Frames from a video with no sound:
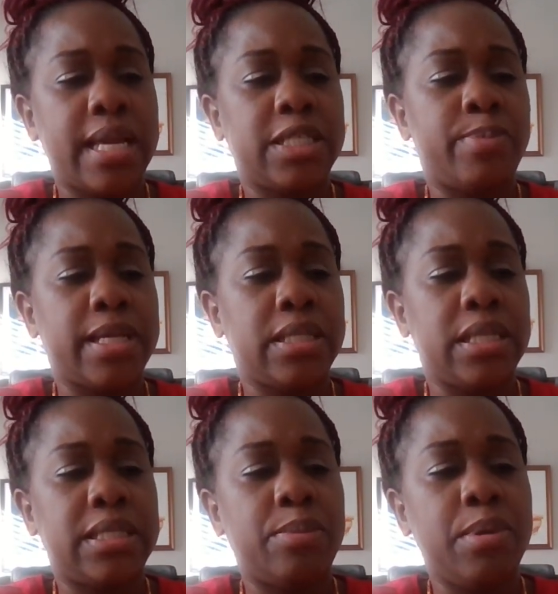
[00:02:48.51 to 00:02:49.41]
I
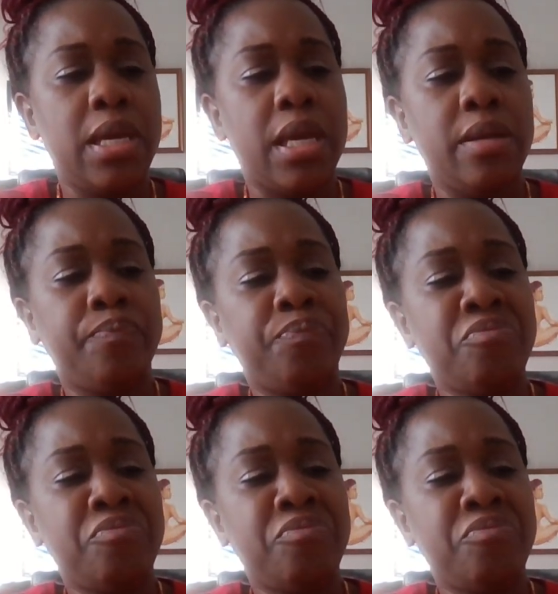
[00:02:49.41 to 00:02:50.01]
expected it to be.